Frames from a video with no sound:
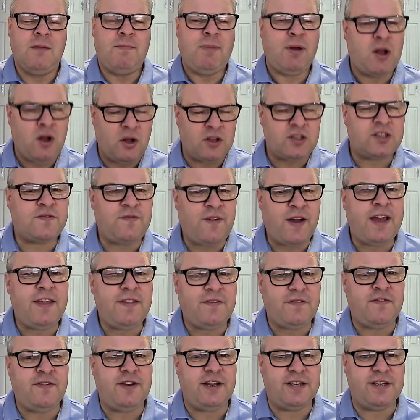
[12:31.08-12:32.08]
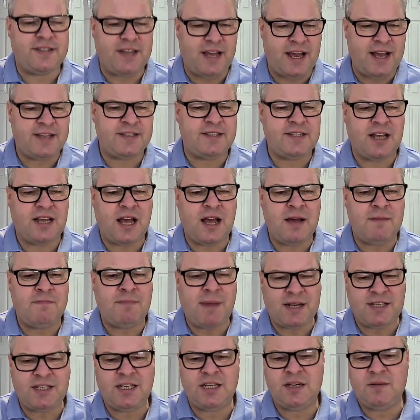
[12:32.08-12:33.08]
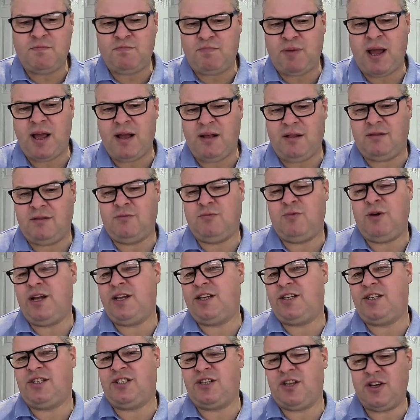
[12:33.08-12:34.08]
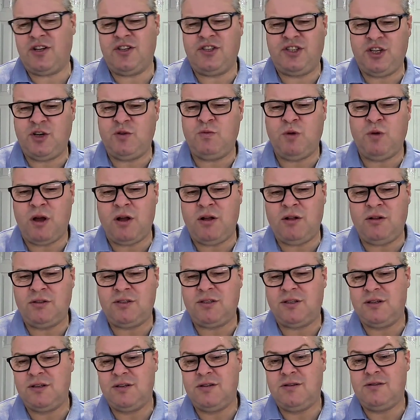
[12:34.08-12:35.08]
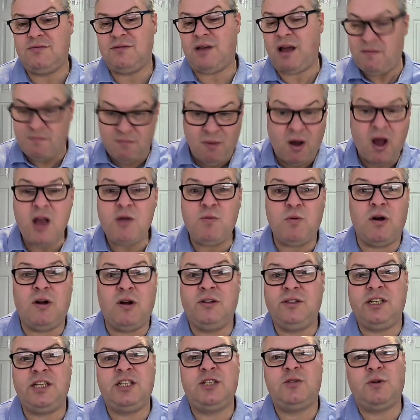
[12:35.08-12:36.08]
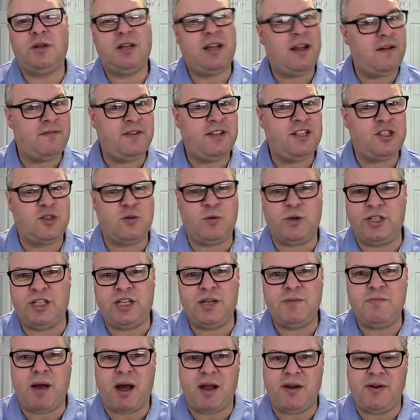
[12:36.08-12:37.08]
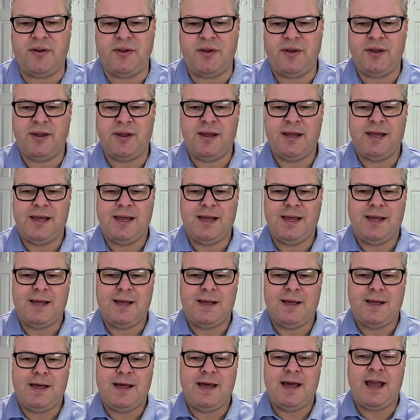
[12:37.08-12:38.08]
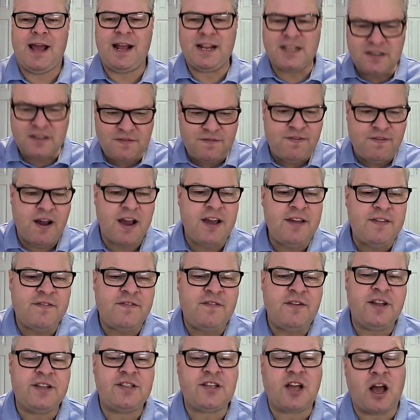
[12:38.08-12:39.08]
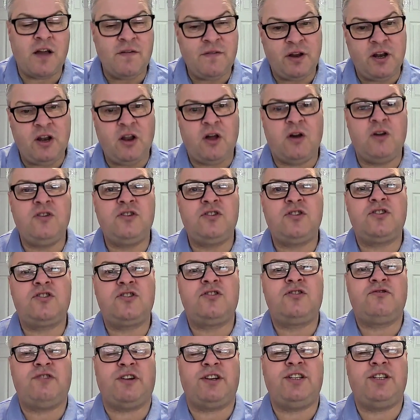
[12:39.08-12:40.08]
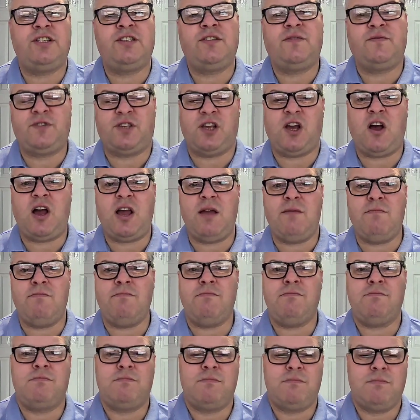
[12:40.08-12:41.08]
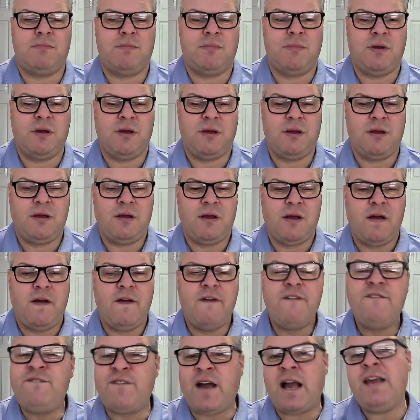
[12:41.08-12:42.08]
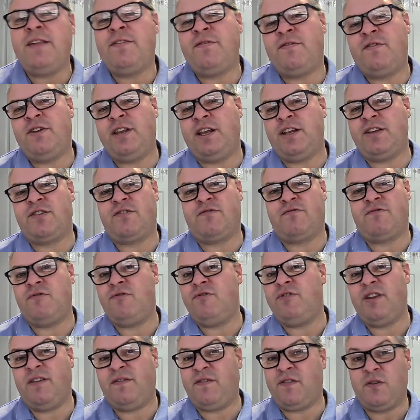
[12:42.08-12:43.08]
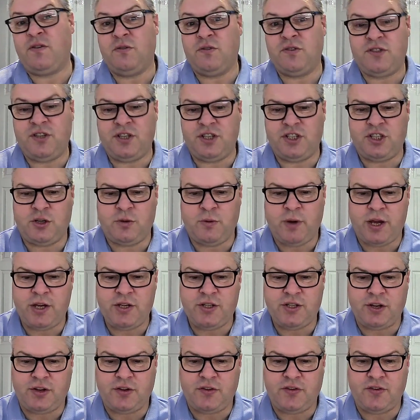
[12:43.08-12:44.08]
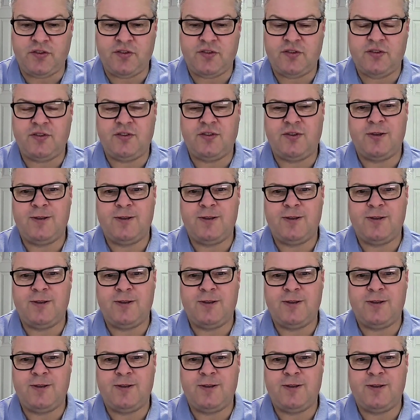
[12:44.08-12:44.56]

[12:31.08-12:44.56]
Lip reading: But God's faithfulness isn't a magic pill which turns your world and my world into a lovely squishy bun. It's faithfulness over long stretches of time. Faithfulness through difficult situations.